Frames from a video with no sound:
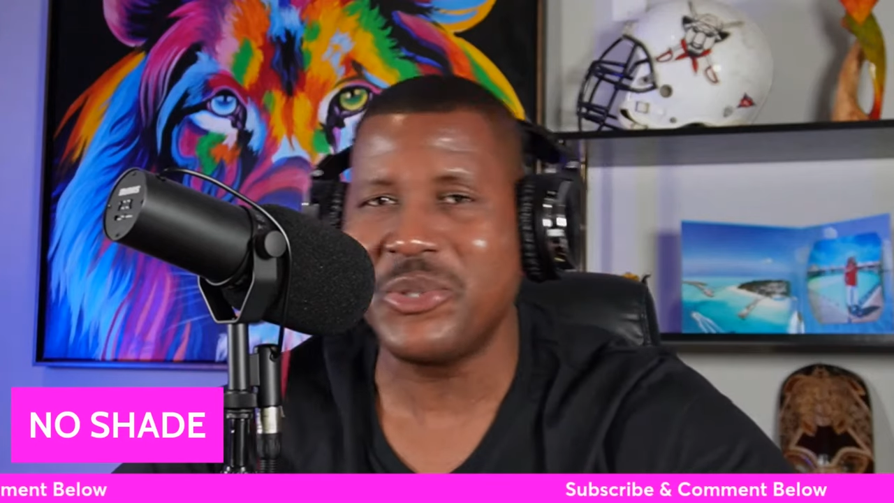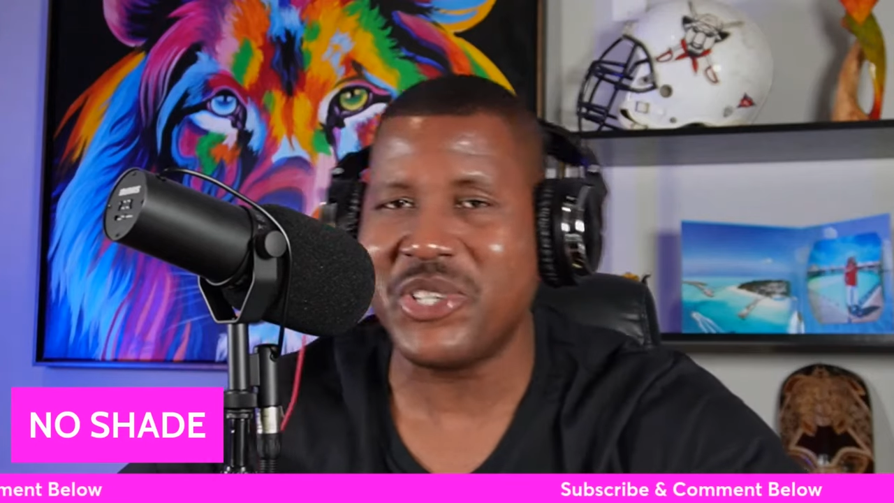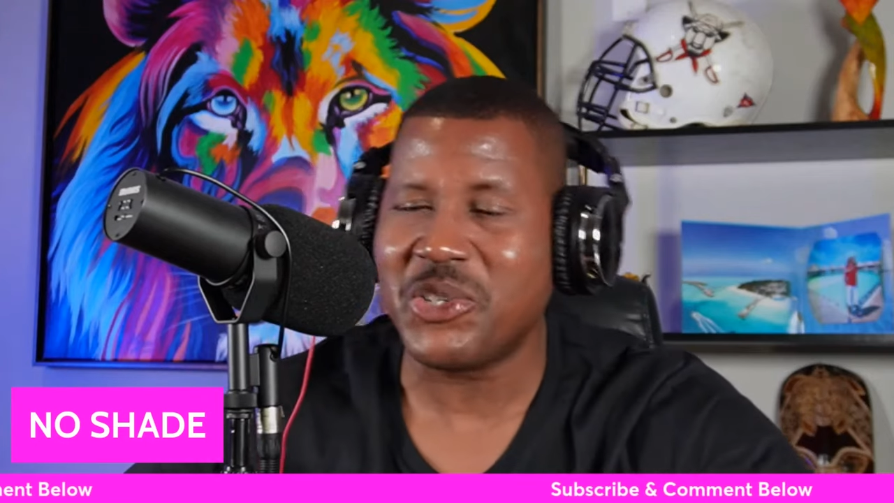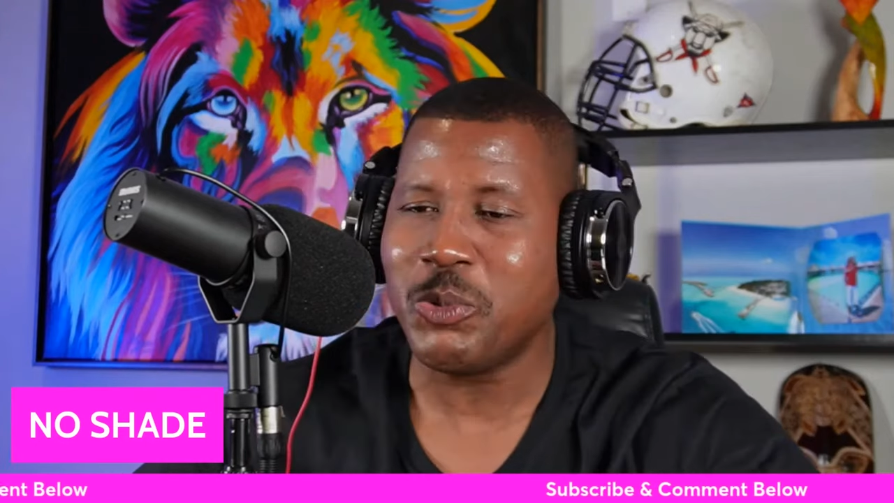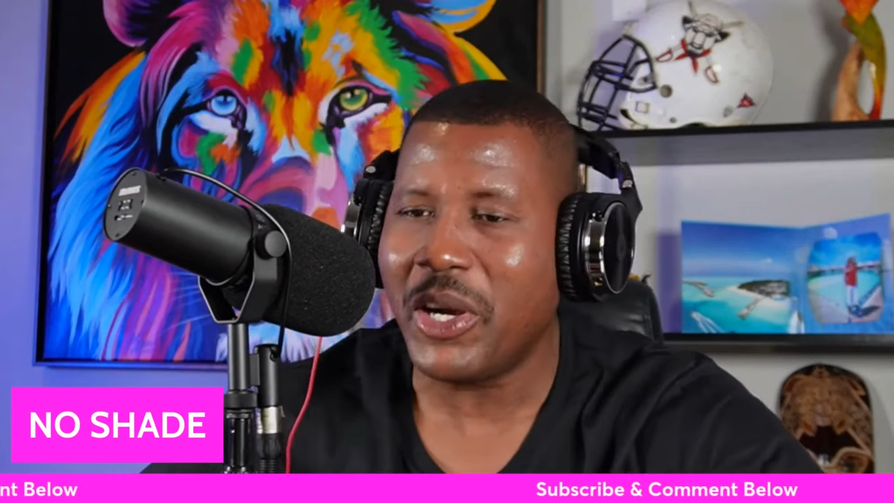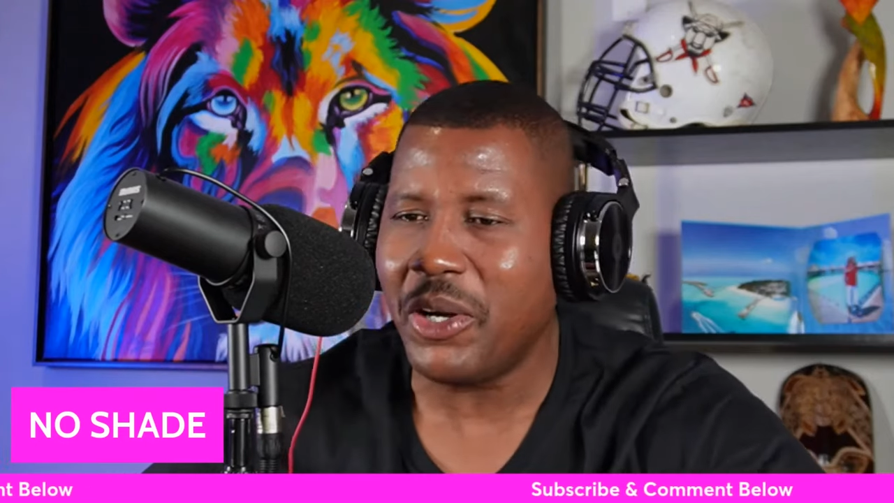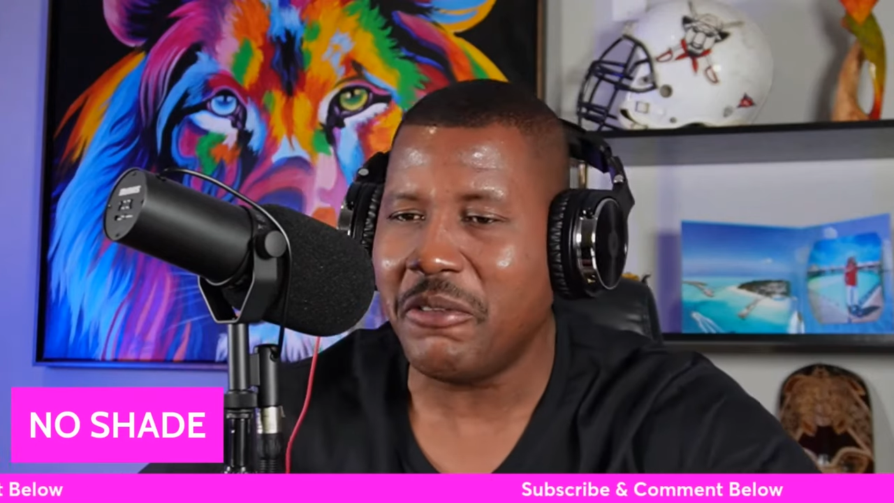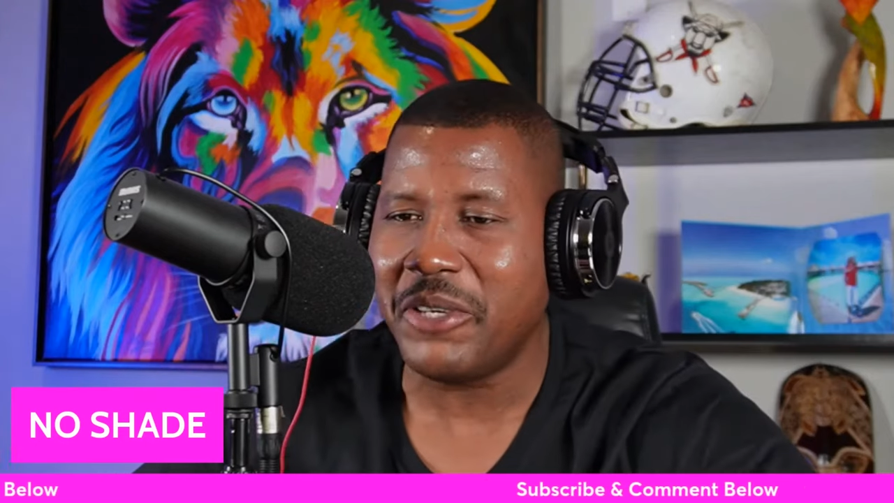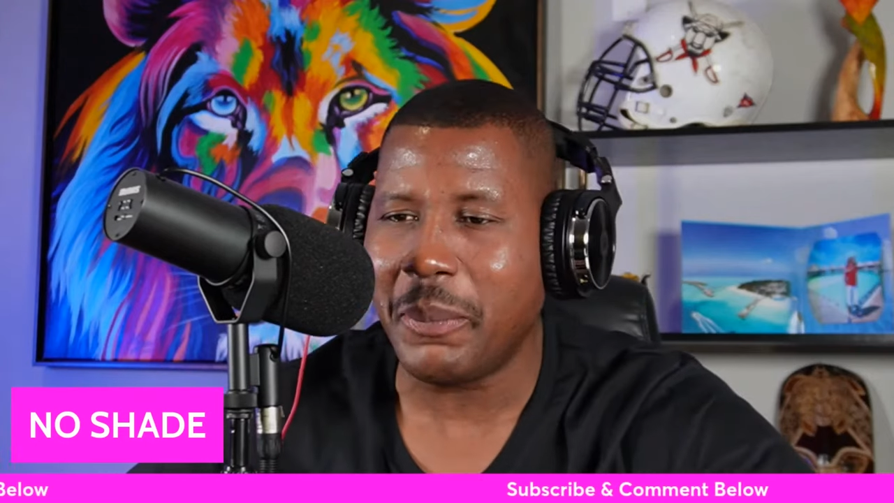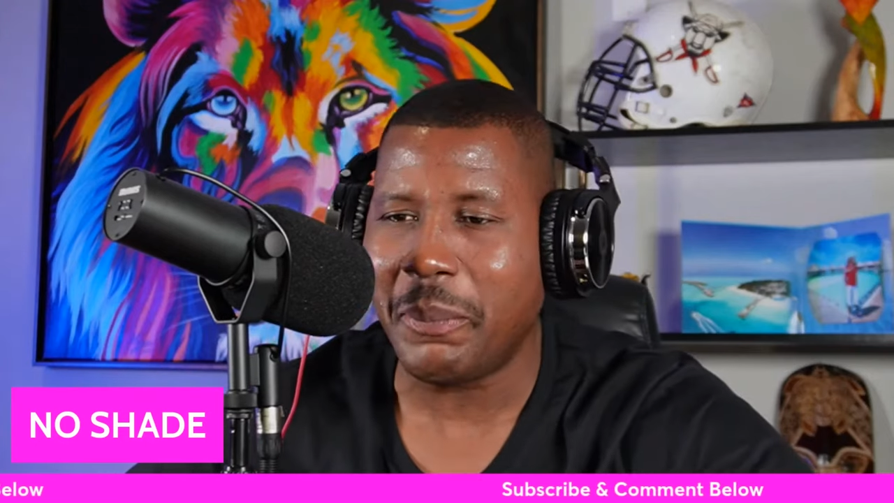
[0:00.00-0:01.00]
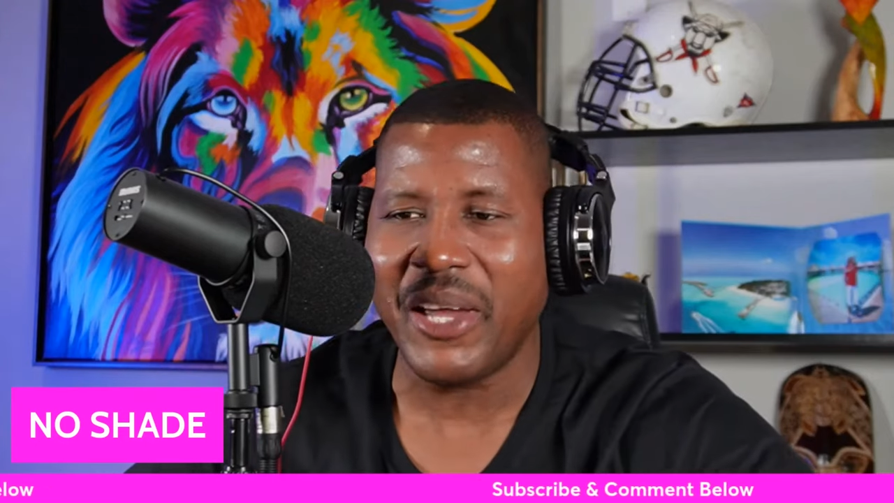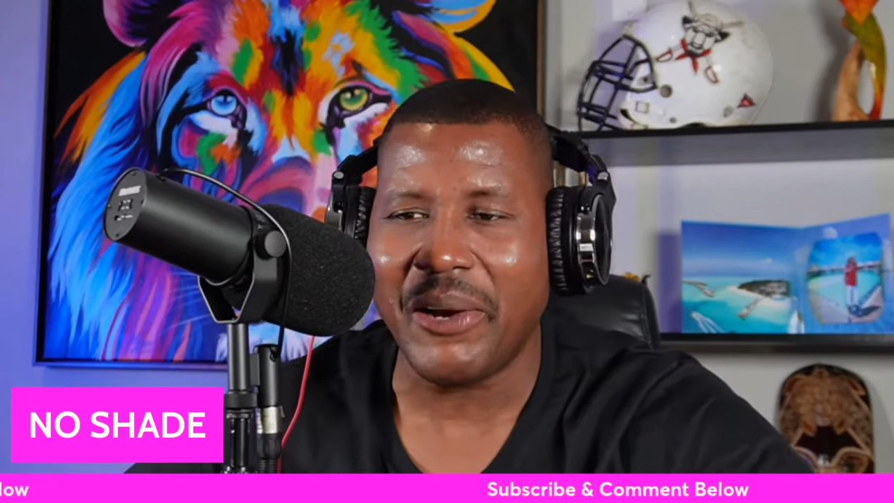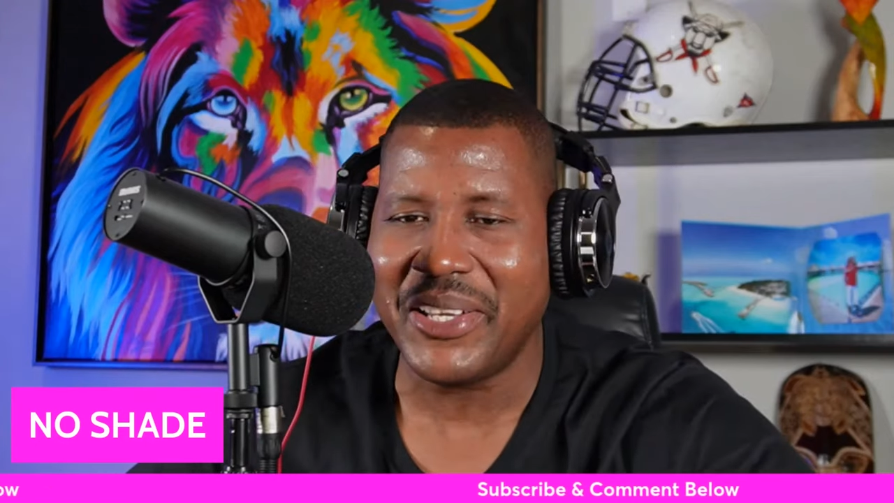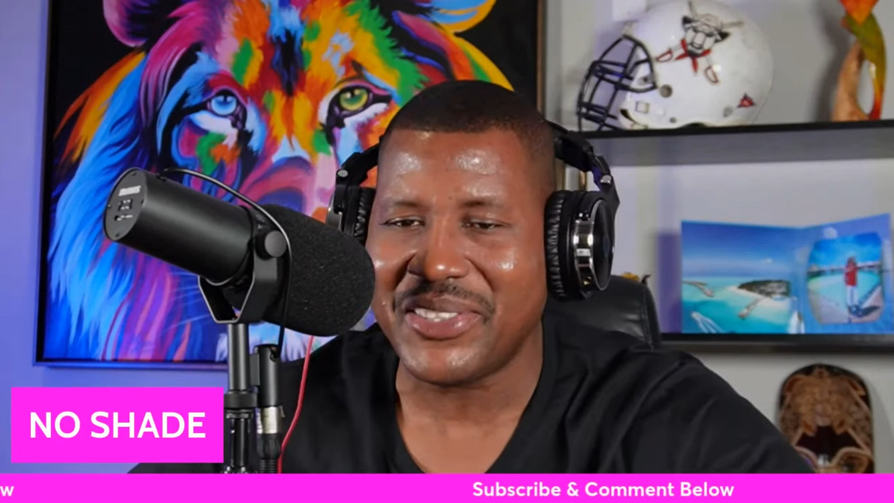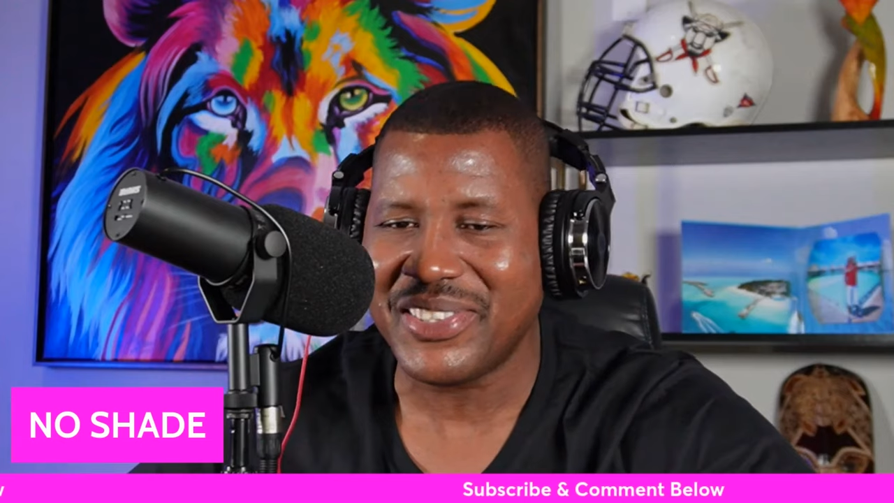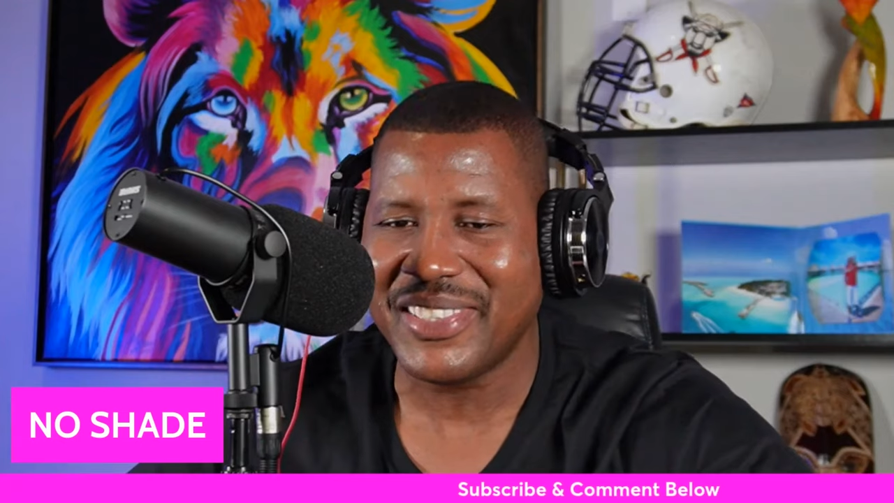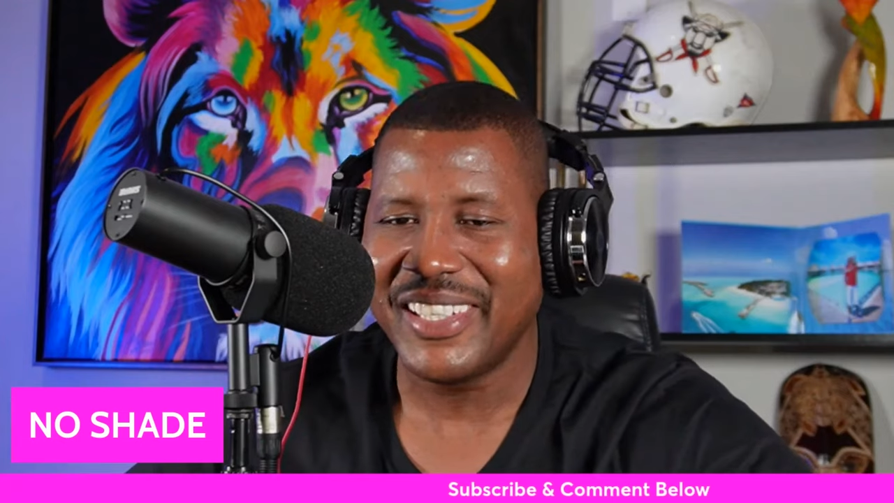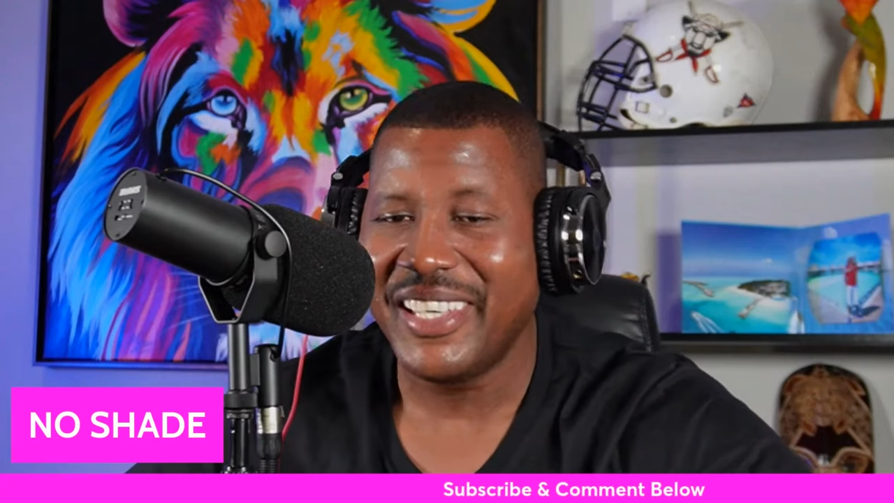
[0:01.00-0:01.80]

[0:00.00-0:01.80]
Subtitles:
just run over their parents.